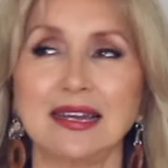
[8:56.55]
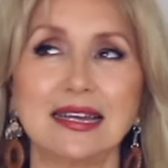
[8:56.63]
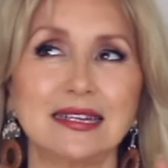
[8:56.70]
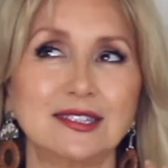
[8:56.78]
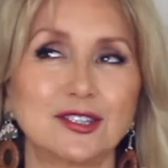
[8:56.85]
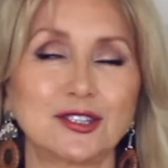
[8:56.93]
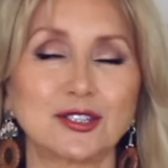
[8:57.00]

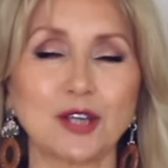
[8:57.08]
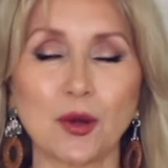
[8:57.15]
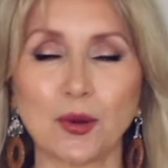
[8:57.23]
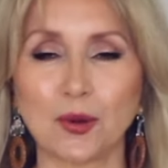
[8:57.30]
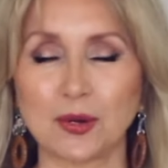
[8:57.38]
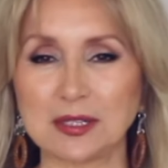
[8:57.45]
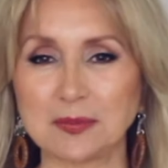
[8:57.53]
It's so
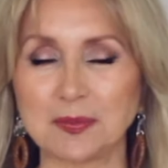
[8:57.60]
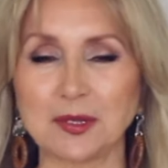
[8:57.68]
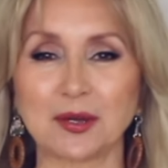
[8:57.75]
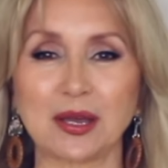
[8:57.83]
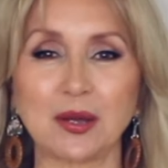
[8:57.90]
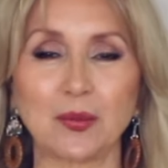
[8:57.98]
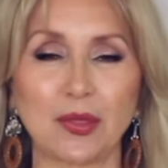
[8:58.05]
crisp
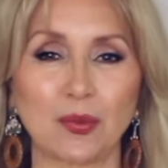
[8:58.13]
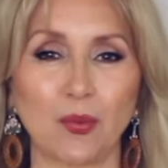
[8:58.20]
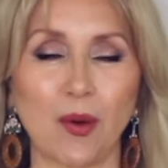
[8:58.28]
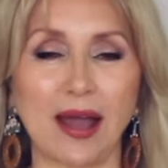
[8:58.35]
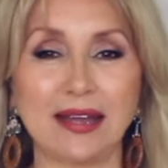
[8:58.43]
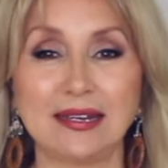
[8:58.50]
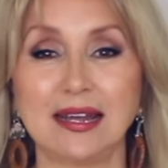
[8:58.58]
looking with
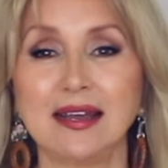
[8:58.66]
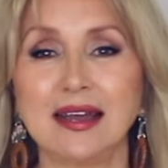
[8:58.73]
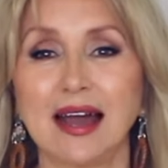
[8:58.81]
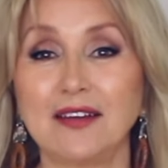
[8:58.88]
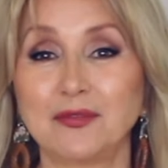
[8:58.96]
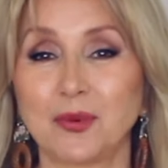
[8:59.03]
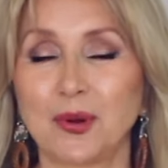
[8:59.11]
white.
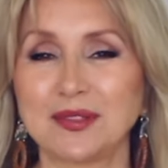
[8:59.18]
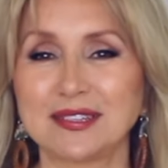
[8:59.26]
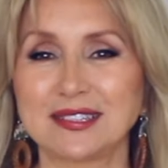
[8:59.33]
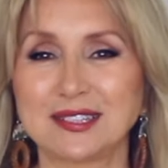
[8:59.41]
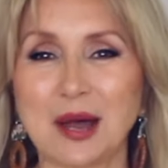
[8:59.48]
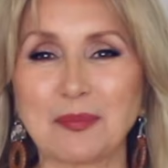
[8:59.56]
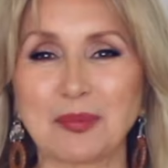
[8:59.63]
I've worn
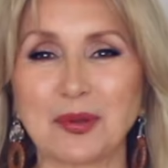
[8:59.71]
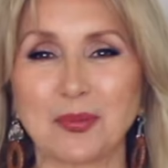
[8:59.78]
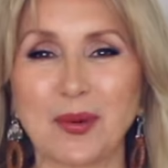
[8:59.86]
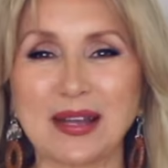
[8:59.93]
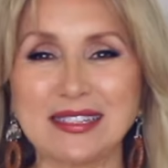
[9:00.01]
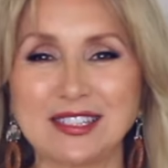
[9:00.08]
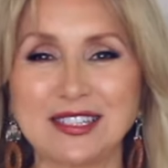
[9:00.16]
this top with
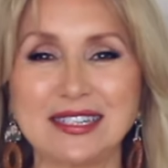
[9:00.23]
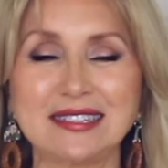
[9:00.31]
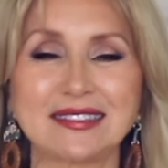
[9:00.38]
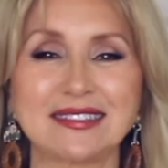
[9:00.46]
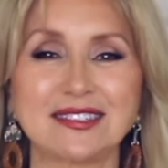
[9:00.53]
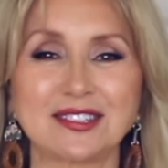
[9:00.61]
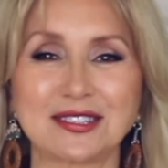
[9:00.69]
white
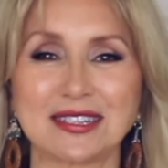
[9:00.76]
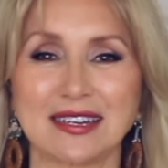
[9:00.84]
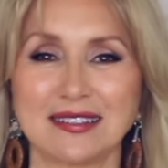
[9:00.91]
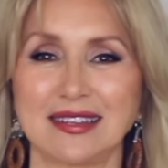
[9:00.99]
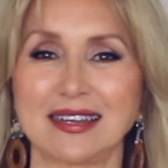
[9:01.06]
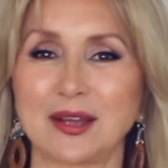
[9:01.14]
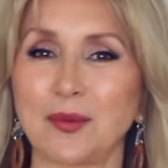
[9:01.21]
jeans and just a
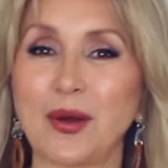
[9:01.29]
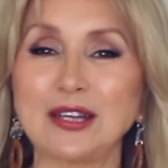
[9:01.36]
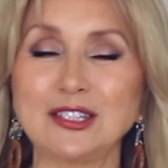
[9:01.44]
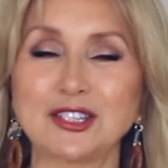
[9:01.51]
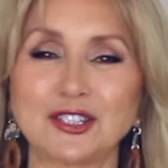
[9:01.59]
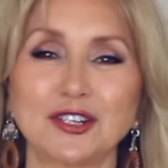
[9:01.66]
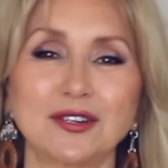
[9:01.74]
like
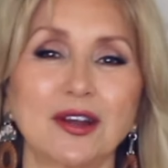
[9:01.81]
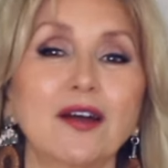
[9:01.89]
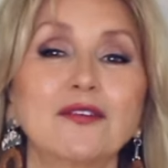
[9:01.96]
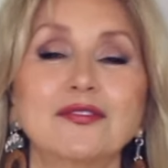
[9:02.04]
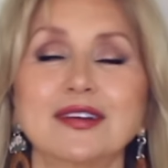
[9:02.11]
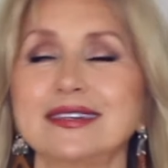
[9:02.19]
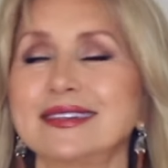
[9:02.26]
white shirt
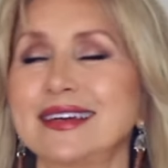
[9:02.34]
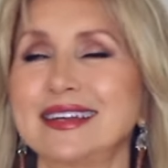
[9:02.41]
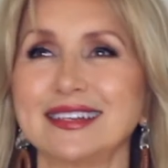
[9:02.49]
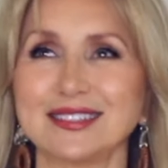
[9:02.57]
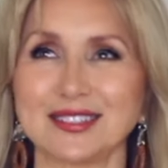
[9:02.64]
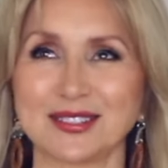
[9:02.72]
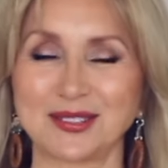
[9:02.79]
over it, and
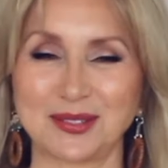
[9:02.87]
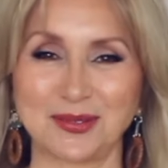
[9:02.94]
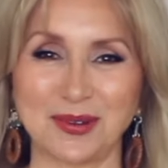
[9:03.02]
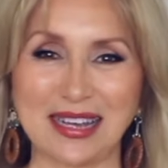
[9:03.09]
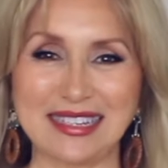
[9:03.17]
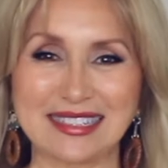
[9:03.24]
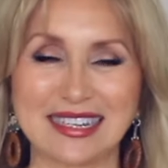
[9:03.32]
it looks
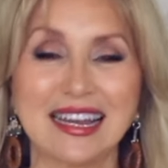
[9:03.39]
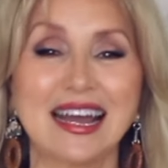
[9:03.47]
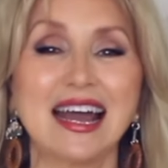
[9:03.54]
great.